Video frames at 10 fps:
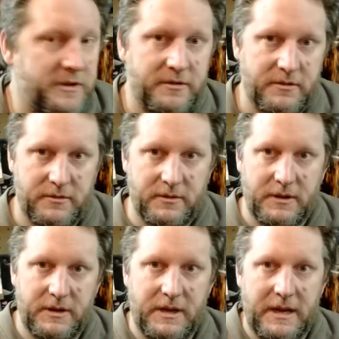is,
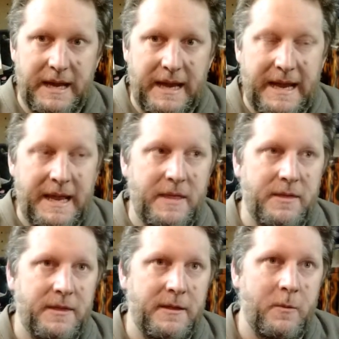
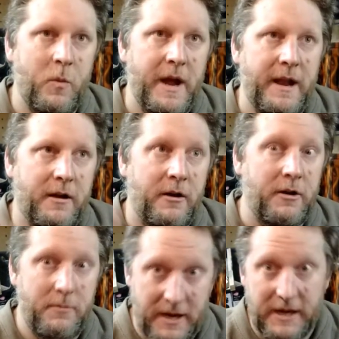in the way that
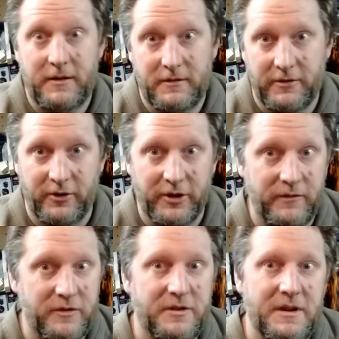I make
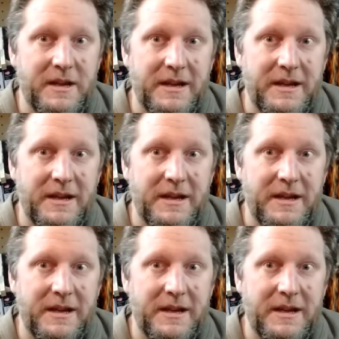knives,